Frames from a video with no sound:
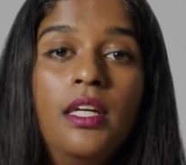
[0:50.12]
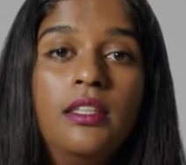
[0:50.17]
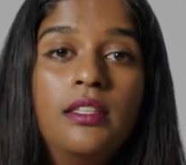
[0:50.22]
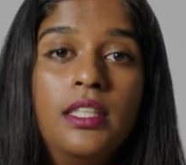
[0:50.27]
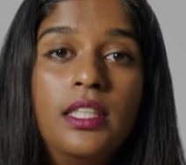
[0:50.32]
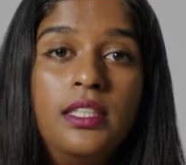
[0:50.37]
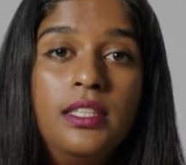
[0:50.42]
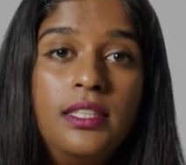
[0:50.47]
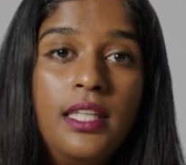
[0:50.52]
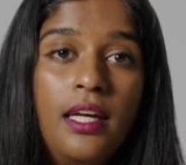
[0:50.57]

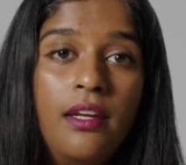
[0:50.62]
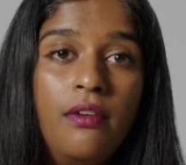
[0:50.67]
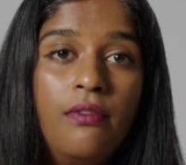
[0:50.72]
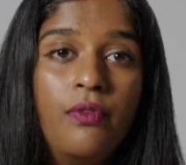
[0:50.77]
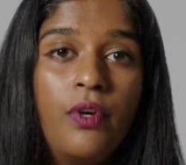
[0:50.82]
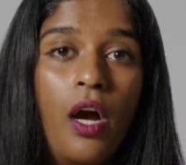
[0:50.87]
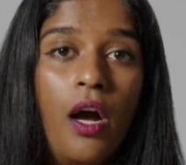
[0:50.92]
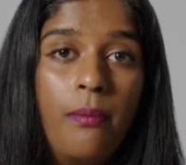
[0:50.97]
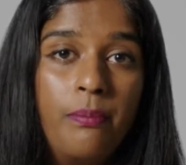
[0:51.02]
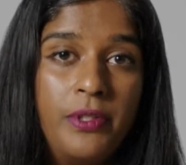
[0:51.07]
This set
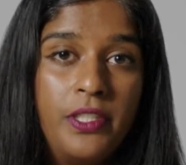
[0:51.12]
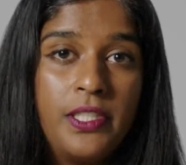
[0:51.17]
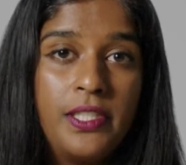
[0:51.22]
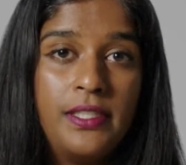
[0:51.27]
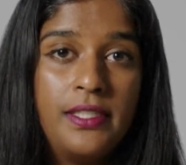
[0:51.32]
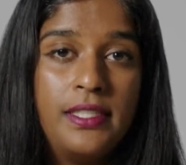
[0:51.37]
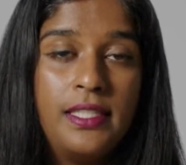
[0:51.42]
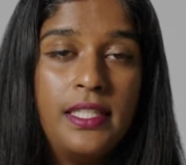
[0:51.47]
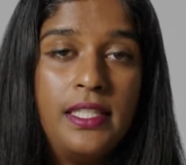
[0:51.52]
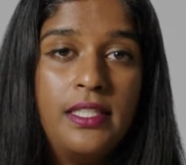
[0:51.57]
of
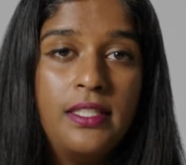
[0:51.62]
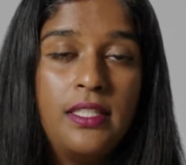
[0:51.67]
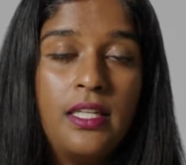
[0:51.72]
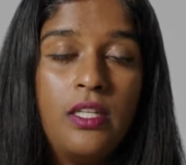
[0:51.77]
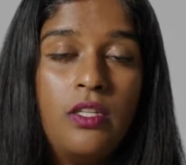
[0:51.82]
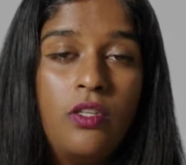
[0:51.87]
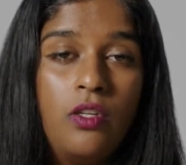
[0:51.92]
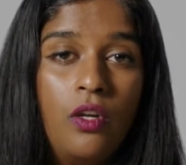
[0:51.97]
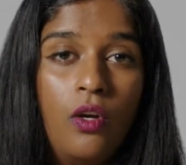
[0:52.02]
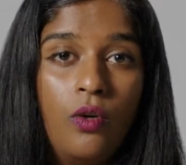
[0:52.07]
competencies
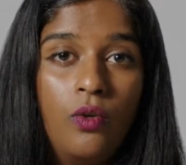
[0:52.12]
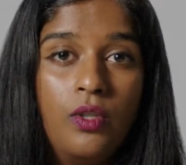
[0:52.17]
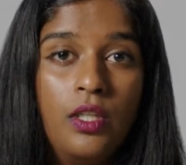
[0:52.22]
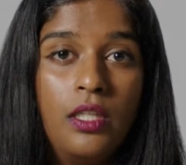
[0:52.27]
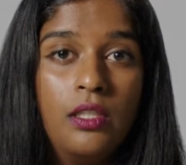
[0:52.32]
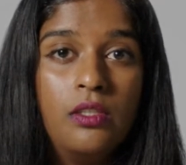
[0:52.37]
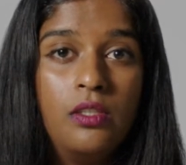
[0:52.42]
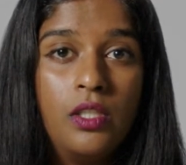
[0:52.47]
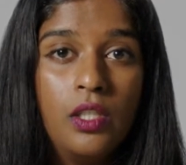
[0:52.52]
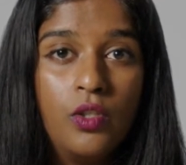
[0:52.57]
is known
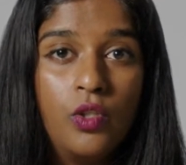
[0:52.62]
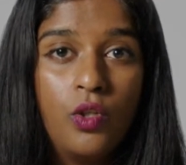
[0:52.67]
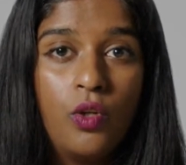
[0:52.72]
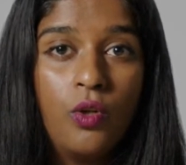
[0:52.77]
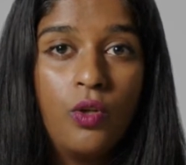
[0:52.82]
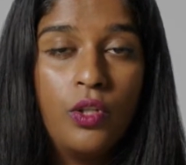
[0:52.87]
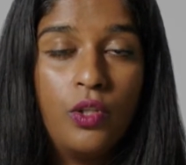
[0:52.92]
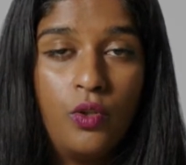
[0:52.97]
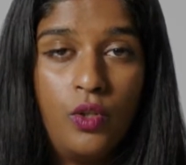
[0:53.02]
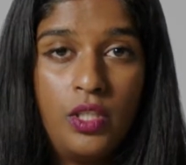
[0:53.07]
as
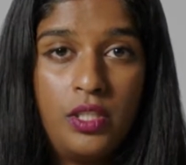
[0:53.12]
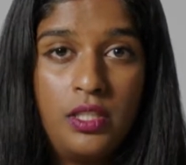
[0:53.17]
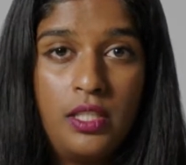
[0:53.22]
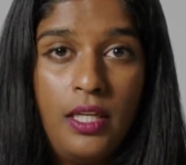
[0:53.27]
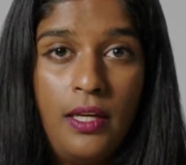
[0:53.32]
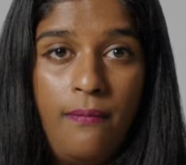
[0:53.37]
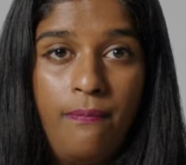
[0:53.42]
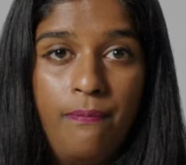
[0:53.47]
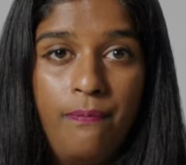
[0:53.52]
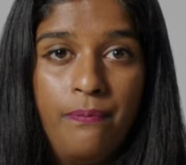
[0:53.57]
digital
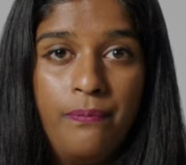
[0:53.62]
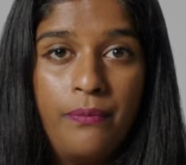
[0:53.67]
literacy.